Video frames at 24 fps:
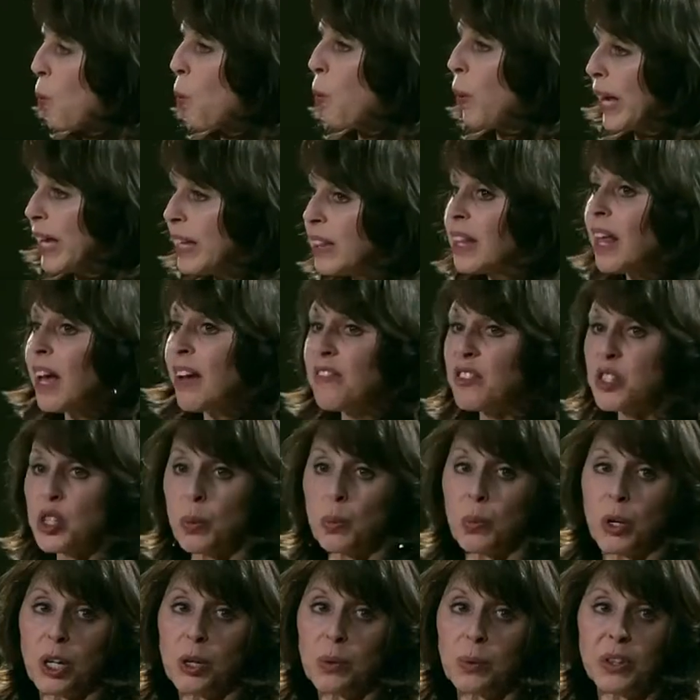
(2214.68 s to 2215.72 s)
We'd love to
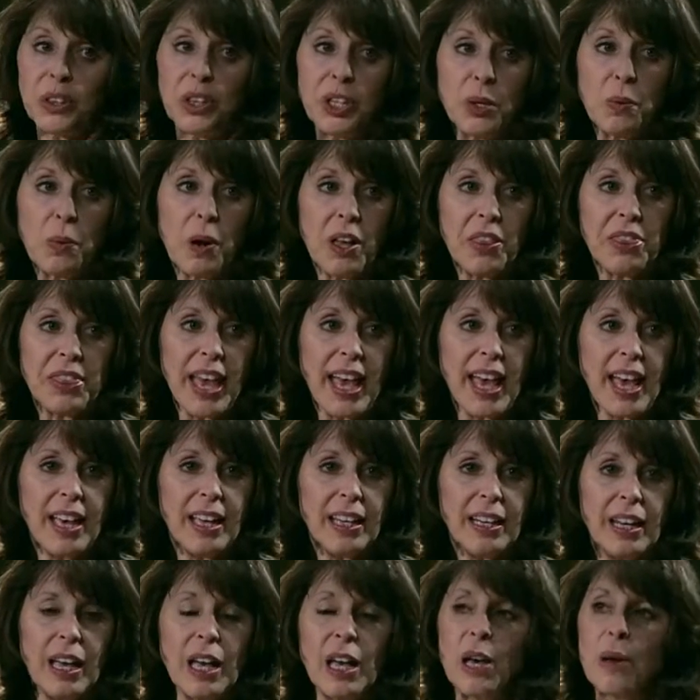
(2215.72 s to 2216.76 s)
work with you on
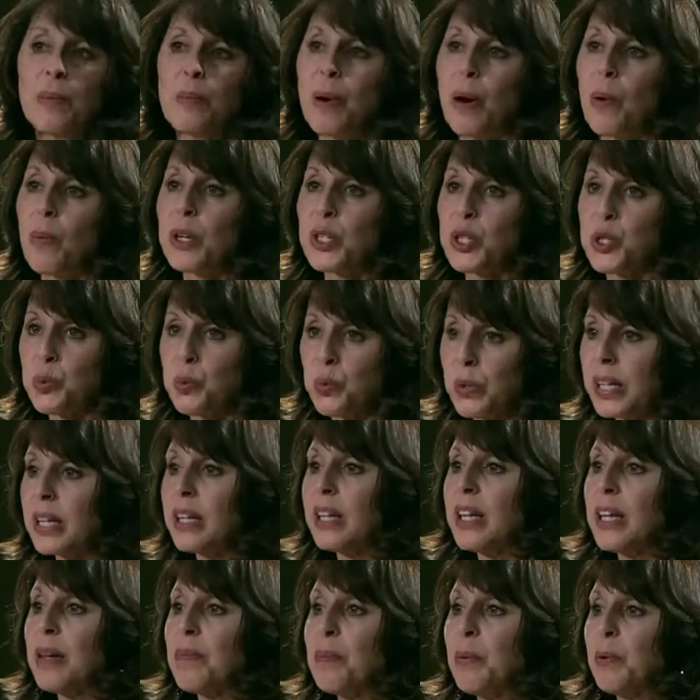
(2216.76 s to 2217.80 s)
that, but what's
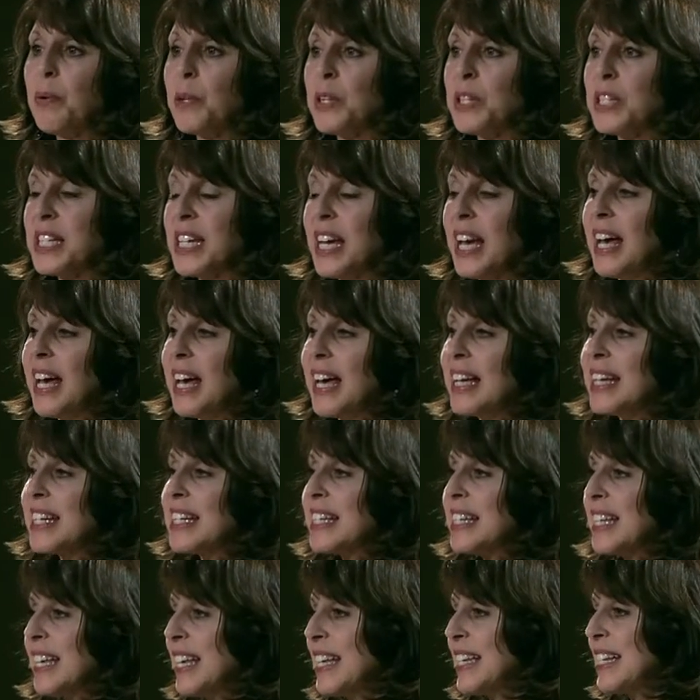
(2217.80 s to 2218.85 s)
really important to us
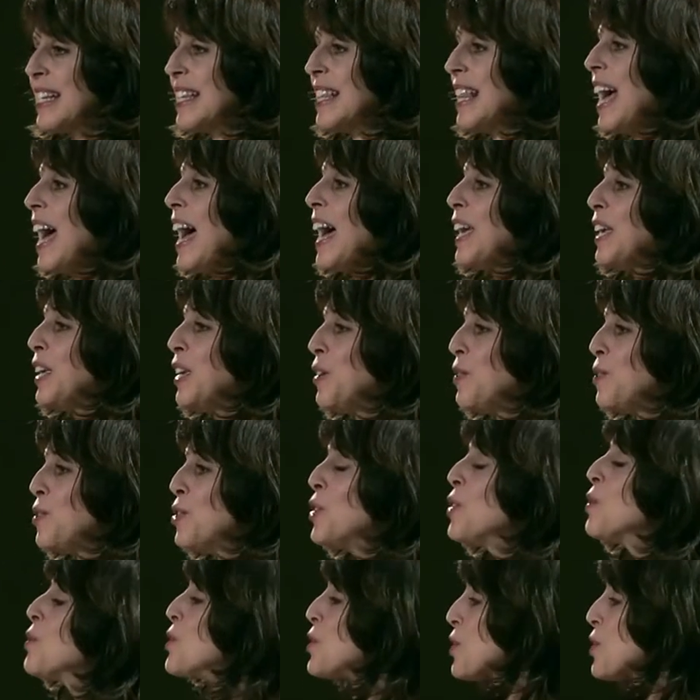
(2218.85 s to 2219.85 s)
is that you do